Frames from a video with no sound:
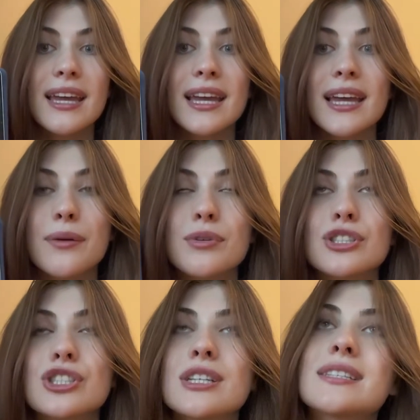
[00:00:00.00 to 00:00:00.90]
it
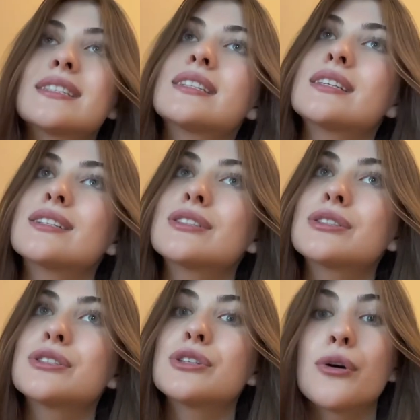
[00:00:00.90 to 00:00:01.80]
was just
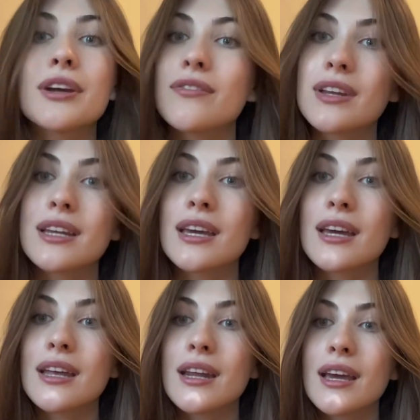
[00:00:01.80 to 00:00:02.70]
so
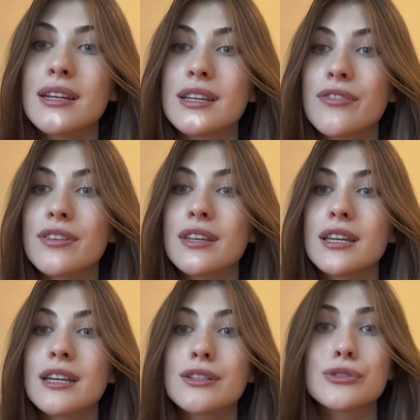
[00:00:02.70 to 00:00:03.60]
convenient and
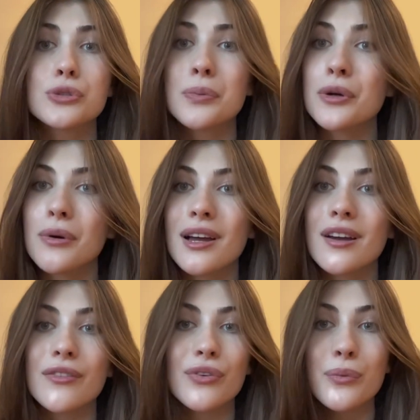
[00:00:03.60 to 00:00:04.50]
definitely super quick
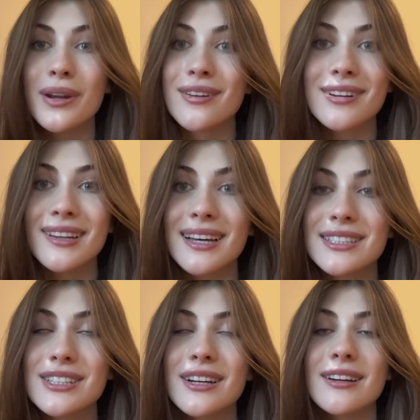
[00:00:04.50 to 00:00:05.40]
for when you're in a
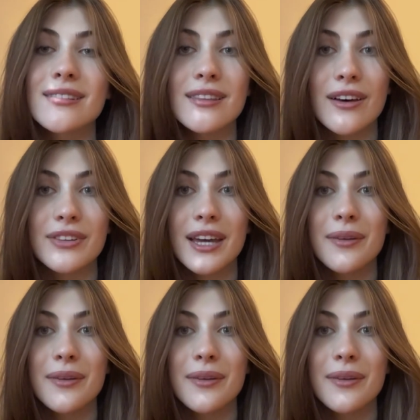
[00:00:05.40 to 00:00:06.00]
lecture. Loved it.